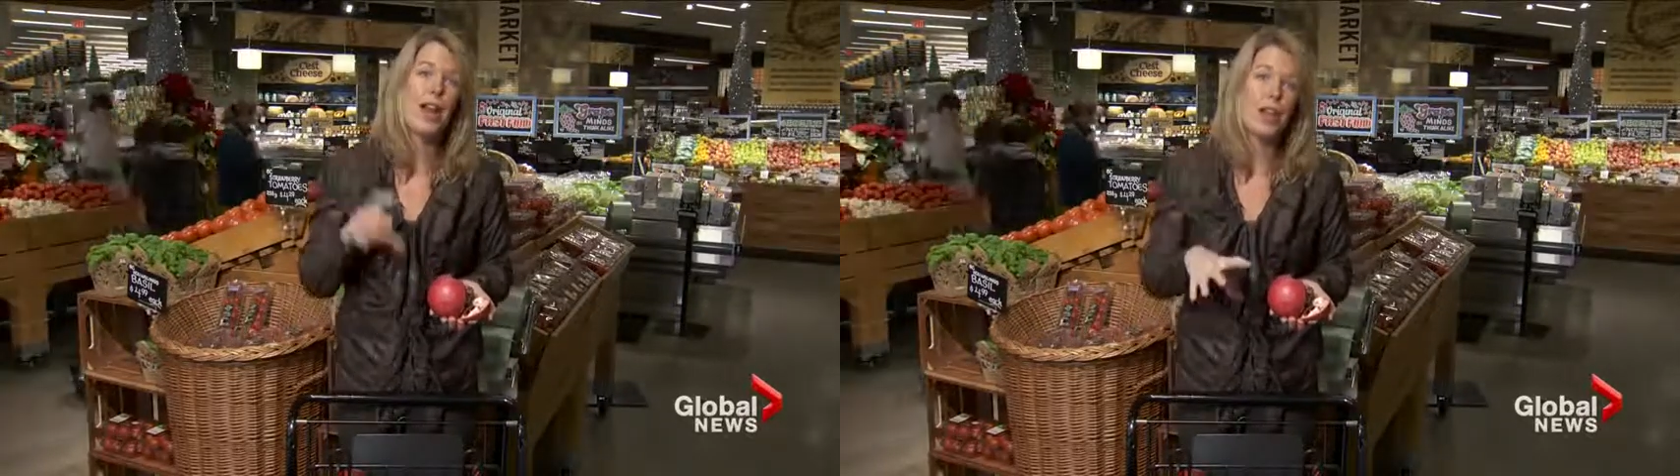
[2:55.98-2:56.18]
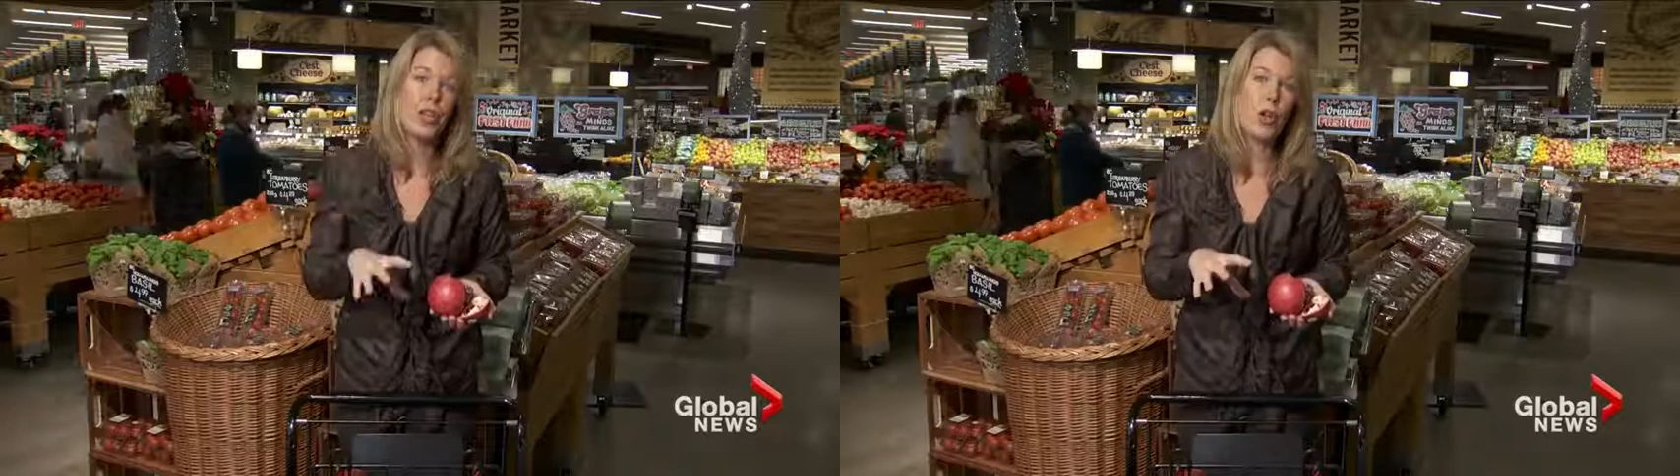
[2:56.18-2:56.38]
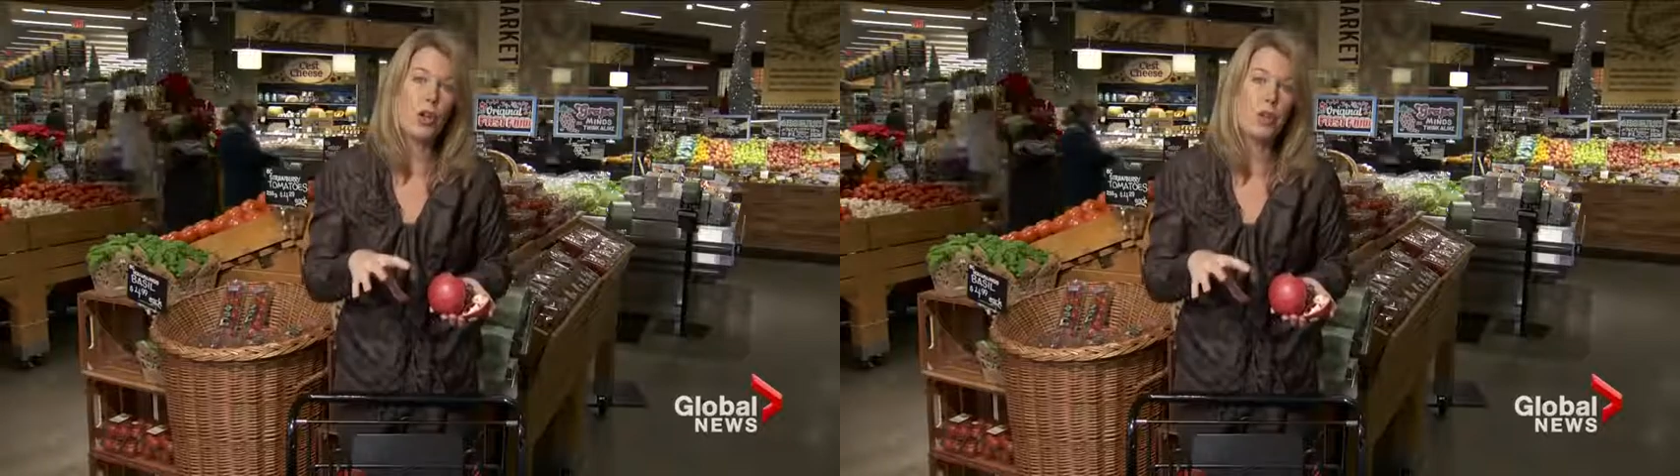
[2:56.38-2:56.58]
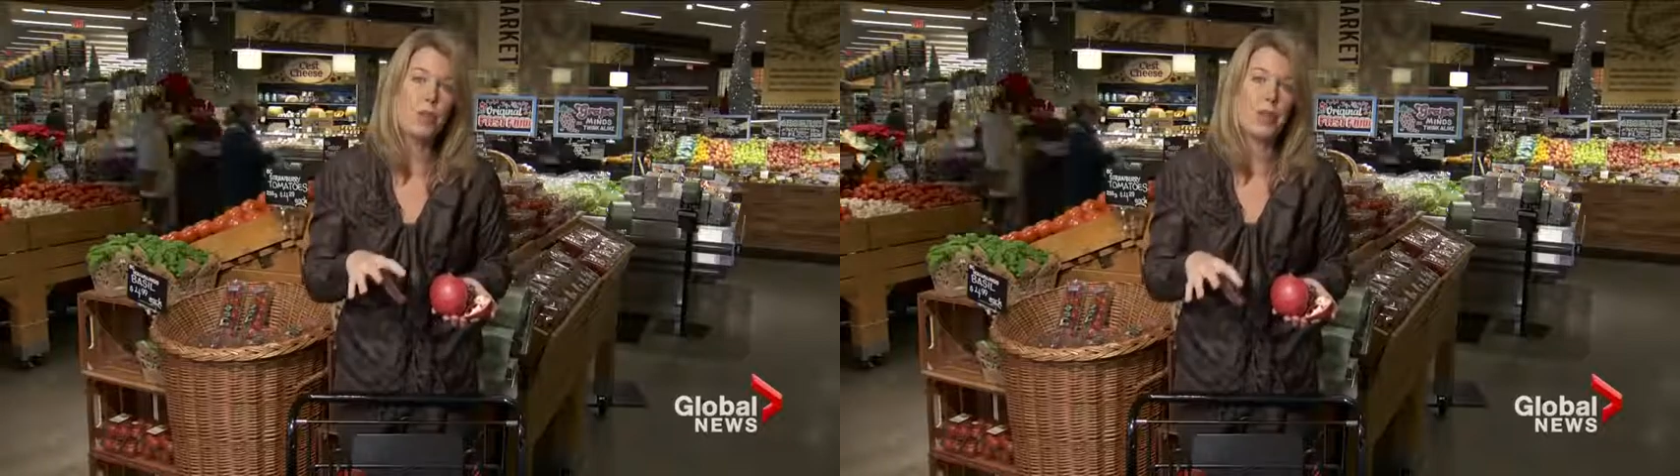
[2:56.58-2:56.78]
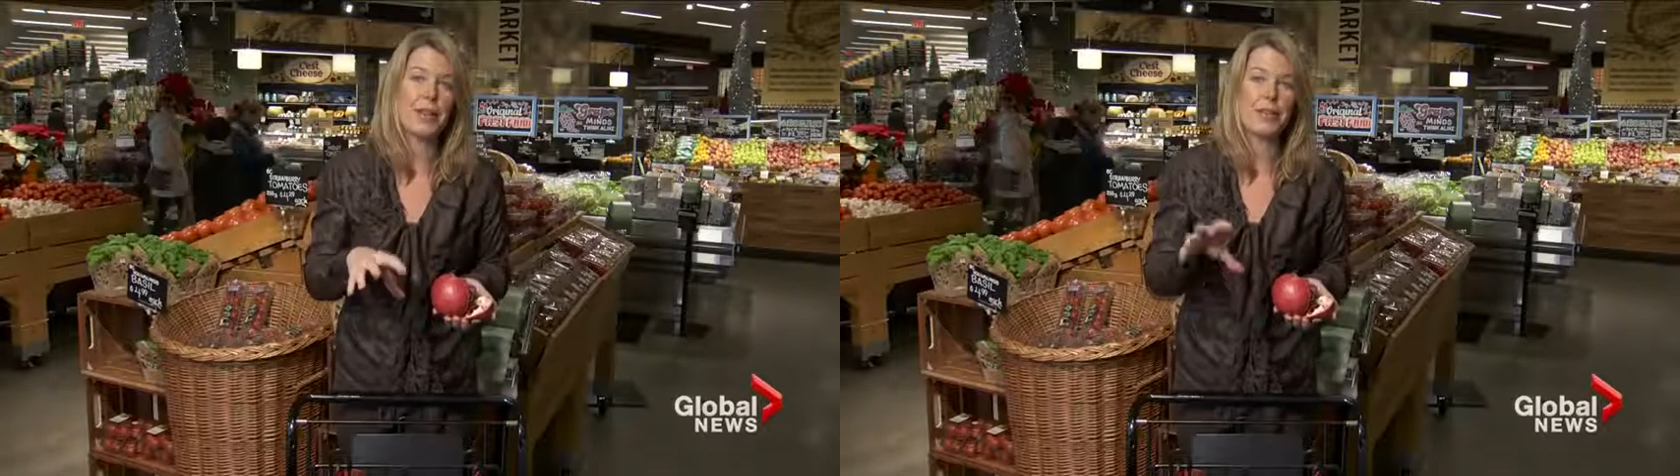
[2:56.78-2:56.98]
a
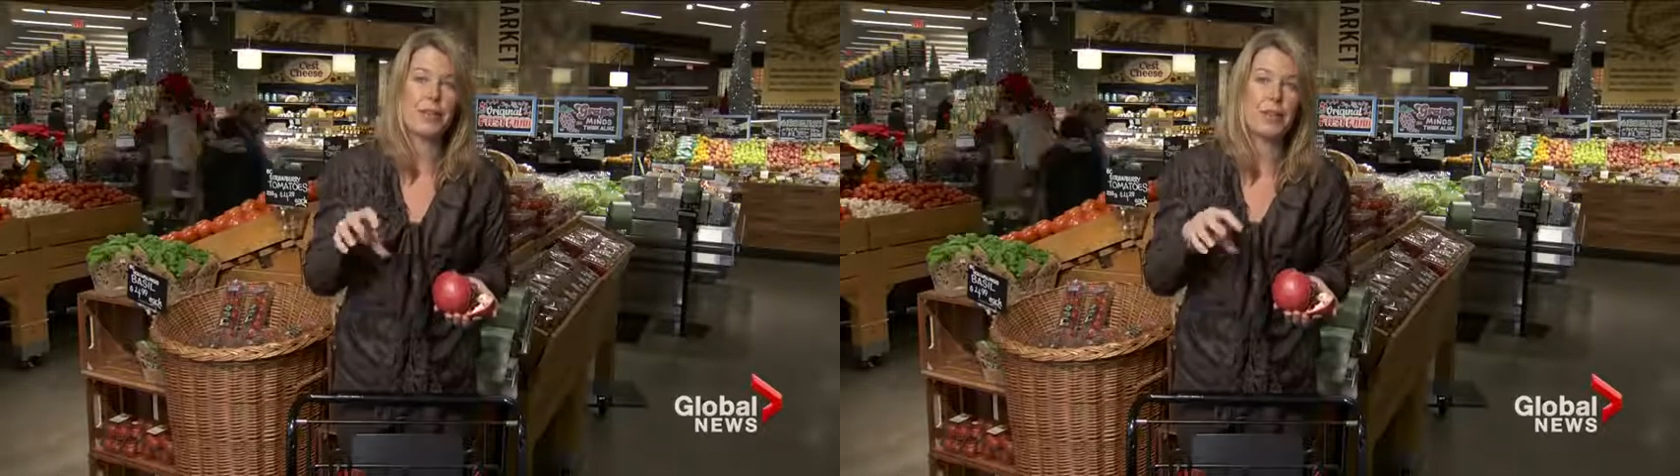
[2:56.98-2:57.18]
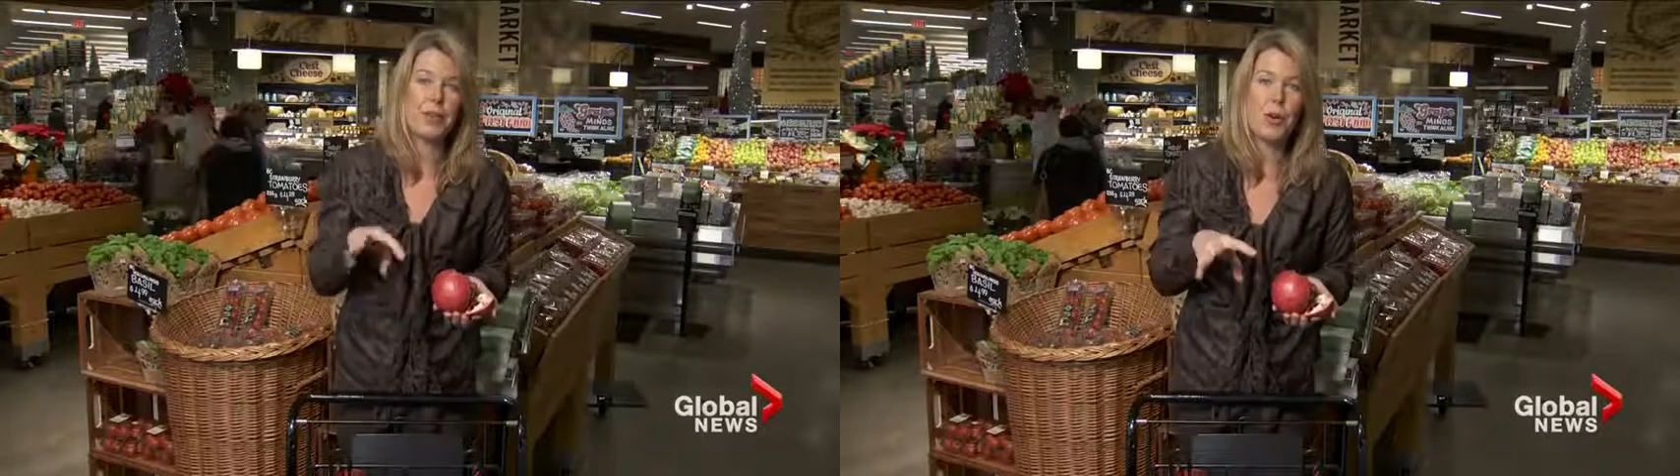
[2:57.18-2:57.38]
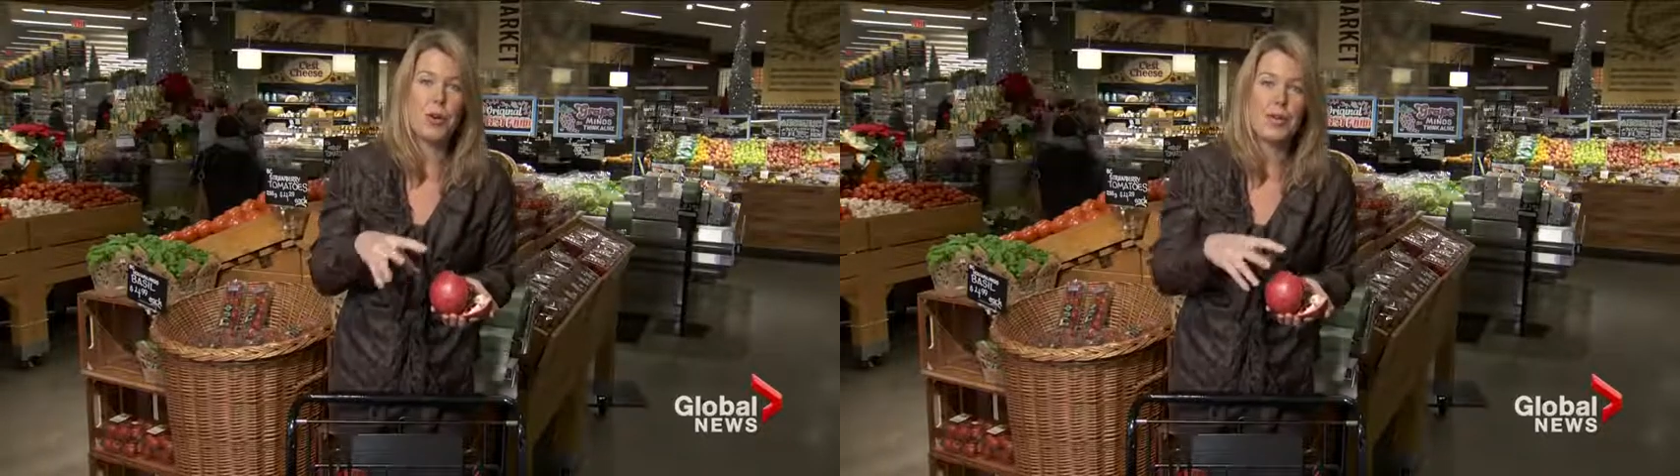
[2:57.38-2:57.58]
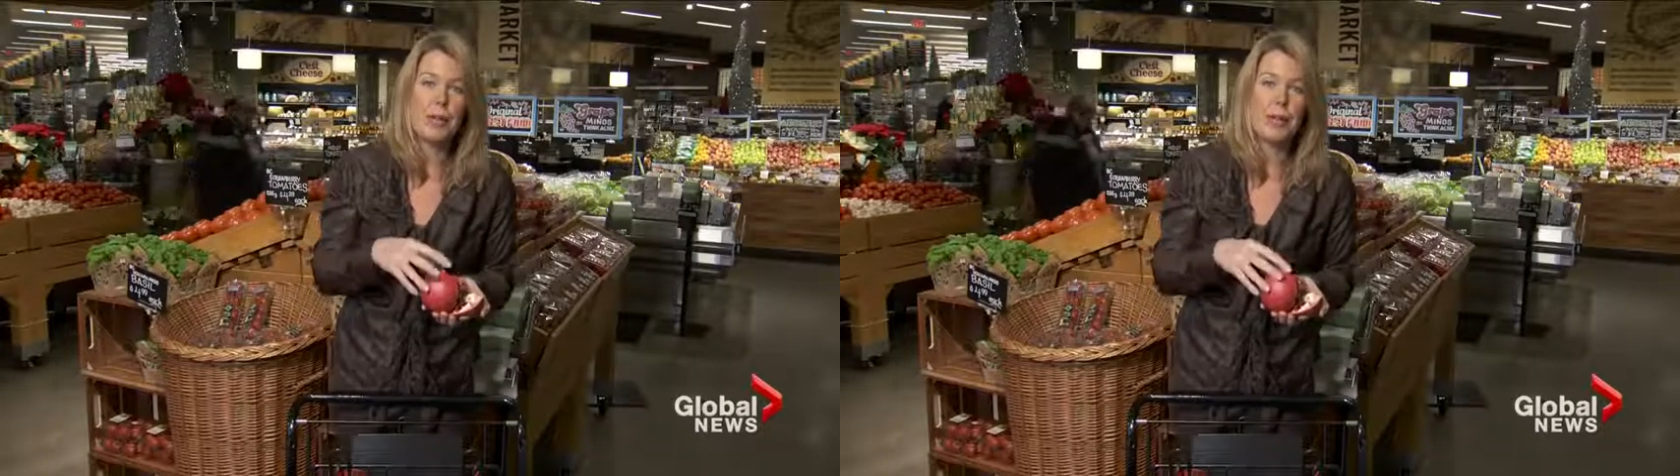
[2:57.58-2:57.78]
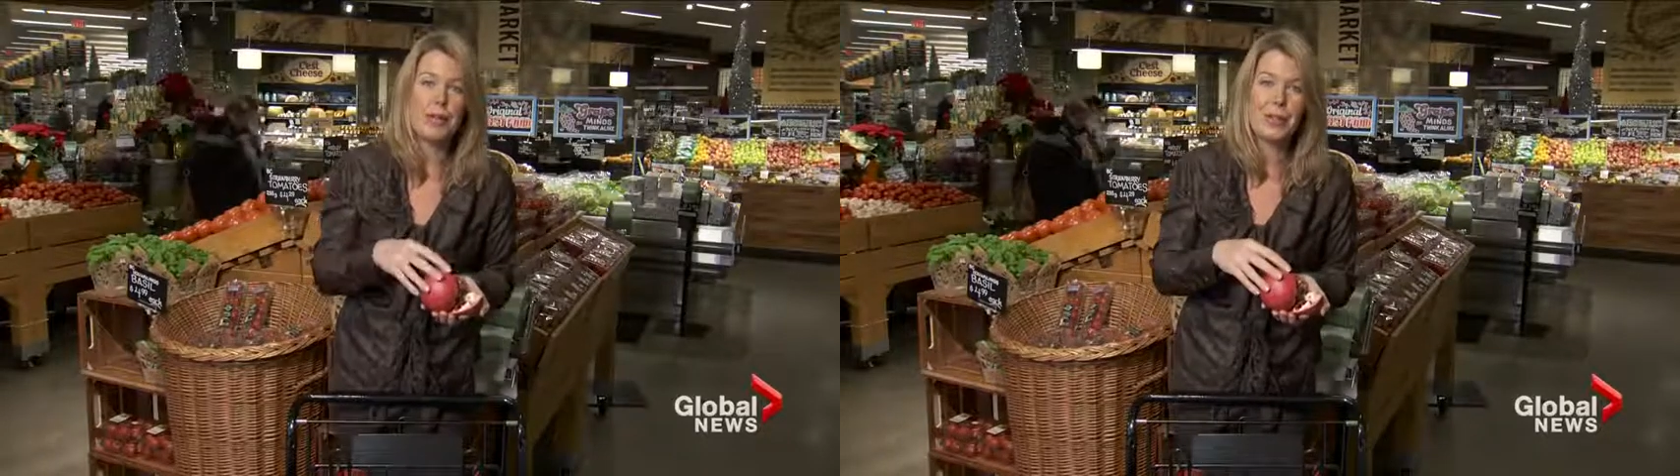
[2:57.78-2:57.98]
yogurt with a little bit of granola
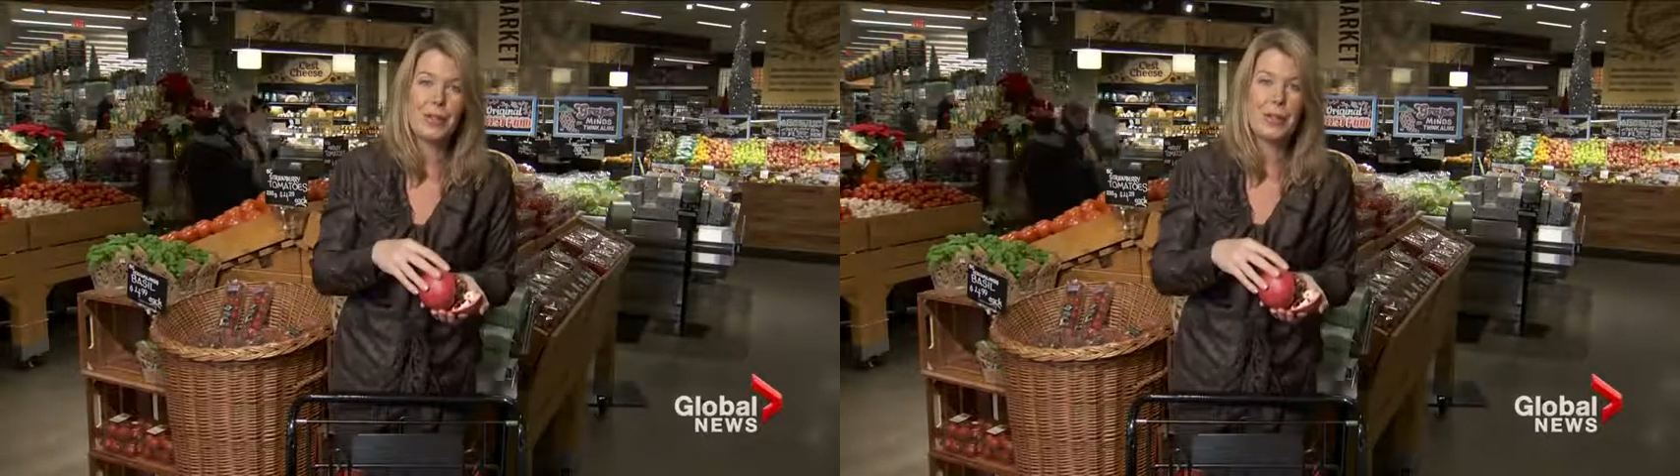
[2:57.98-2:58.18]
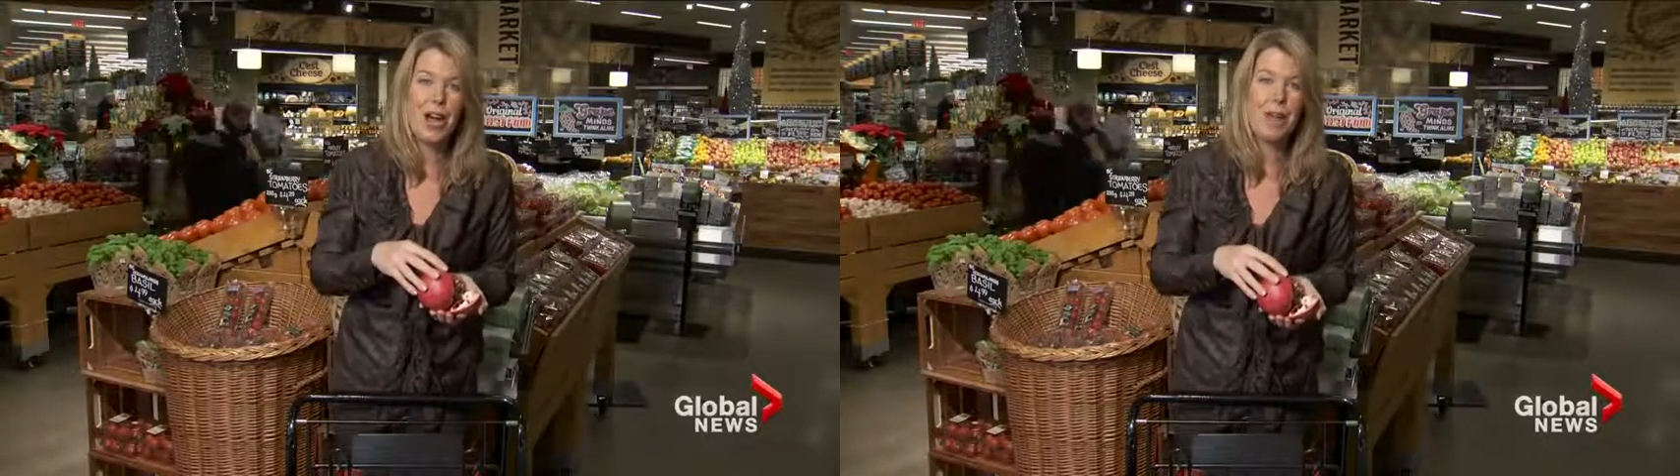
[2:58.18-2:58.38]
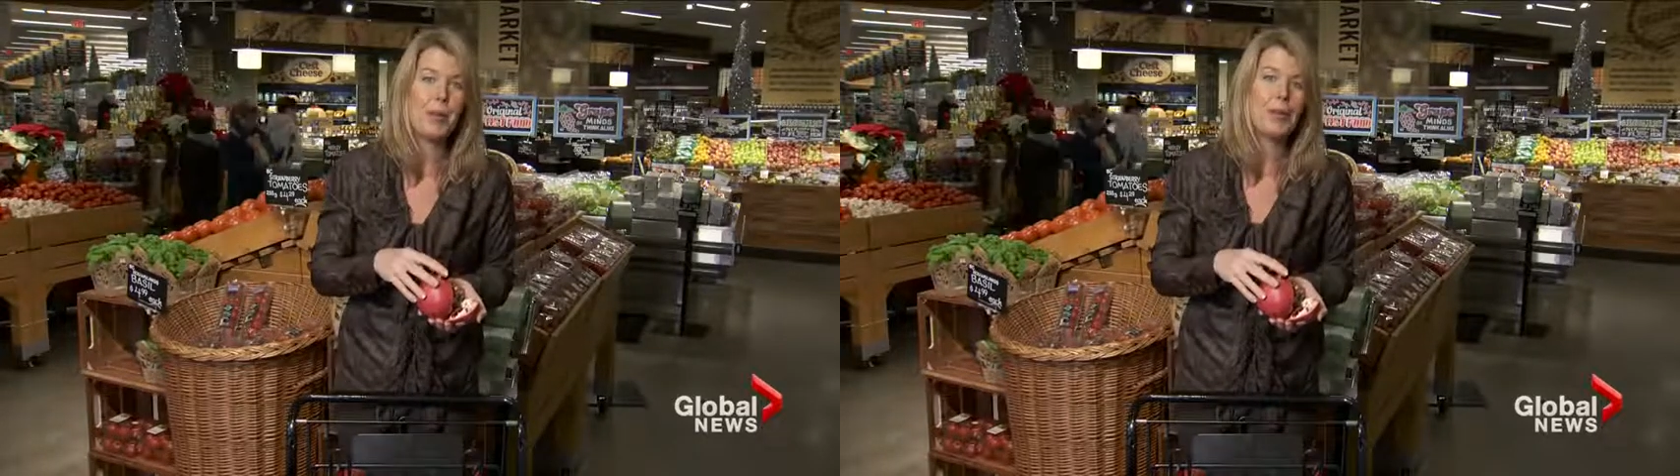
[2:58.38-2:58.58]
sprinkled on top.